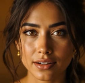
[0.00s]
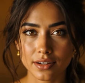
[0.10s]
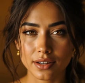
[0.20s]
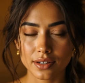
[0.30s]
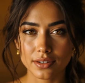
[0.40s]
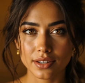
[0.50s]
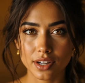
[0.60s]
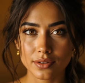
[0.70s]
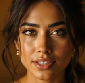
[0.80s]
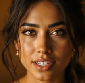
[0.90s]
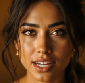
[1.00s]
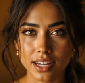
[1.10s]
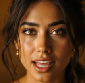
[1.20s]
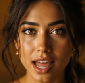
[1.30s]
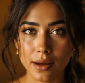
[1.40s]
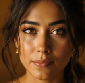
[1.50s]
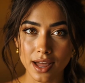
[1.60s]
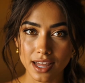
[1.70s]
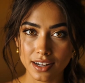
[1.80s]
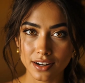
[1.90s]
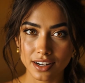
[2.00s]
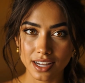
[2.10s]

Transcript: A familiar ache, here again.